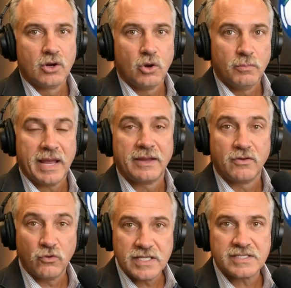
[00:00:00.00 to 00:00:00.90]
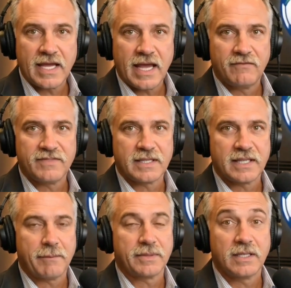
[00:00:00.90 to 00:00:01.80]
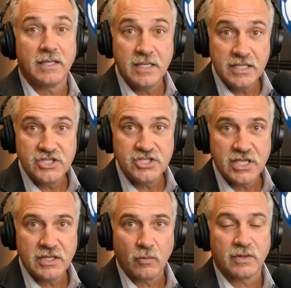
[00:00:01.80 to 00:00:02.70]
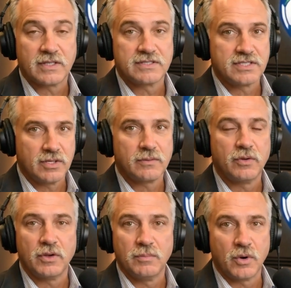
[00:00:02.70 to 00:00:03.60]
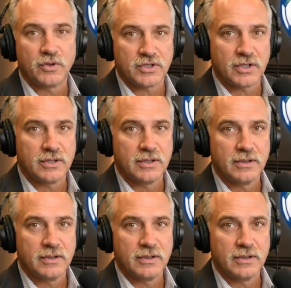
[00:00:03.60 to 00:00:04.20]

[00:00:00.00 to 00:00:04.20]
who made 3 saves and kept a clean sheet with considerable composure.